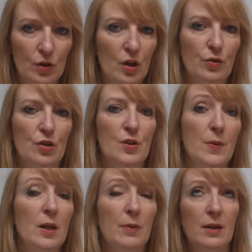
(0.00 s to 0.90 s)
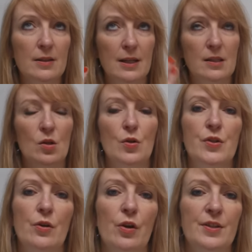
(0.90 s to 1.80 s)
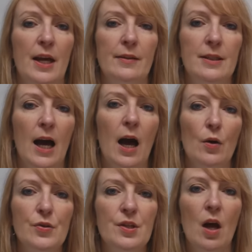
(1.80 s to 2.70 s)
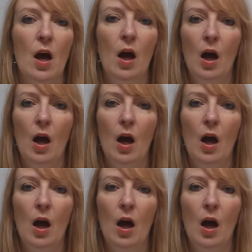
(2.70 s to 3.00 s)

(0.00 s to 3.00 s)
so to speak, because that's also your 10th house,